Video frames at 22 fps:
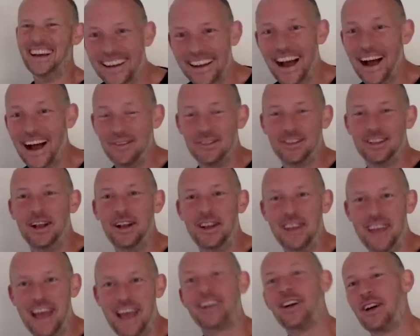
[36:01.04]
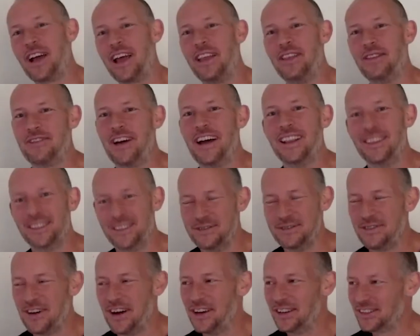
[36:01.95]
absolutely. Yeah, you got to get the fans in
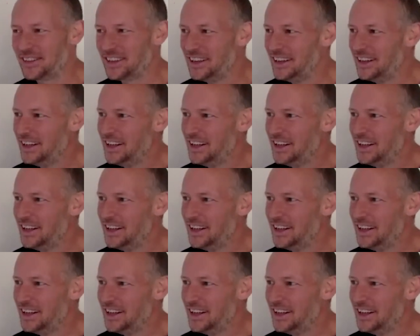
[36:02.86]
first.